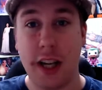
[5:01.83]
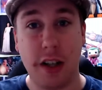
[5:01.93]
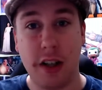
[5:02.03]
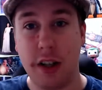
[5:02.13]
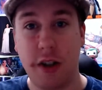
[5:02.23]

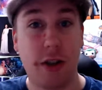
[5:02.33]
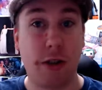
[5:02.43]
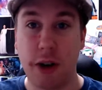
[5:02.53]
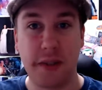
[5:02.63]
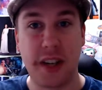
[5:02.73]
or
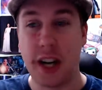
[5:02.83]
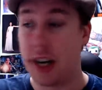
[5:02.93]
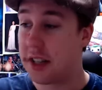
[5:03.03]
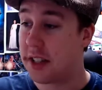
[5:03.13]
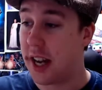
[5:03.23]

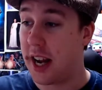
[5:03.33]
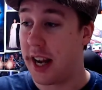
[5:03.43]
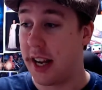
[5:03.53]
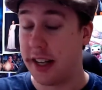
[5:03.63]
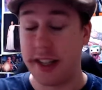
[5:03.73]
Chromecast
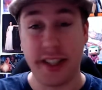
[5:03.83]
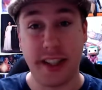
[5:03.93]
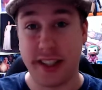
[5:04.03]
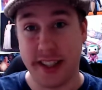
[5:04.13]
and the